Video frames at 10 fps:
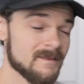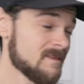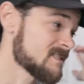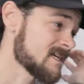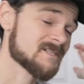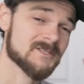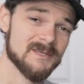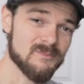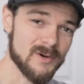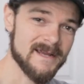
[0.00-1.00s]
This
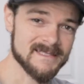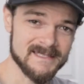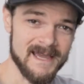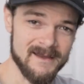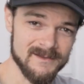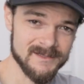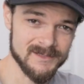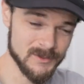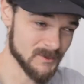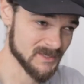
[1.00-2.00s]
actually breaks down
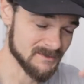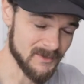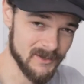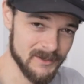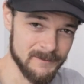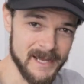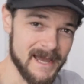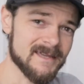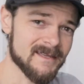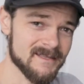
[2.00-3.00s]
to a smaller
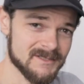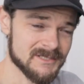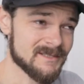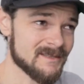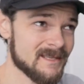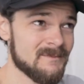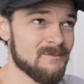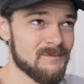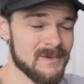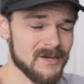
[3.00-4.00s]
package
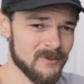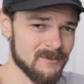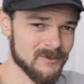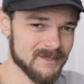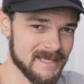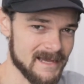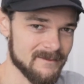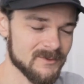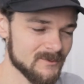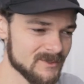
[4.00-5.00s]
than my Weebill
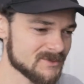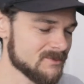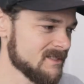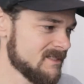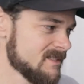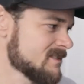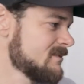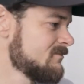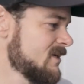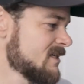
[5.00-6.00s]
Lab, which really
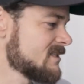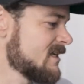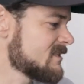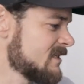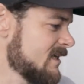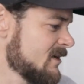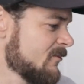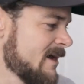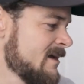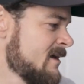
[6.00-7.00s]
doesn't make sense in any
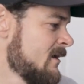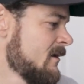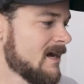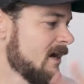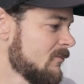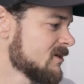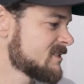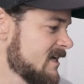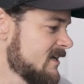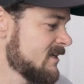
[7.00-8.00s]
way. I will
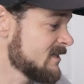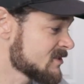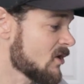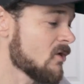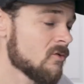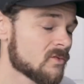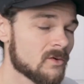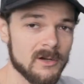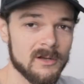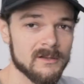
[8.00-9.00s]
say it is
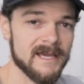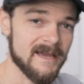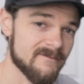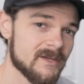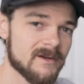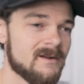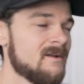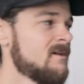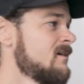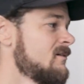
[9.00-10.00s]
overall heavier,
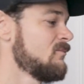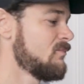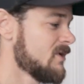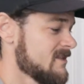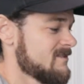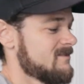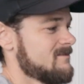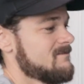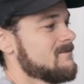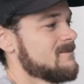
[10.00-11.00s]
but
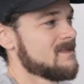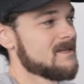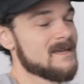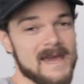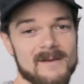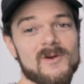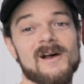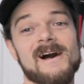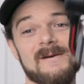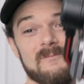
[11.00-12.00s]
the
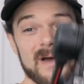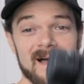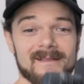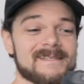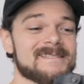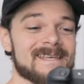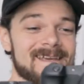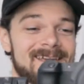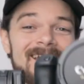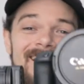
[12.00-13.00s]
camera I'm
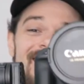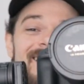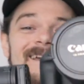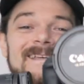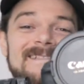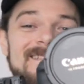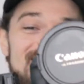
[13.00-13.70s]
balancing is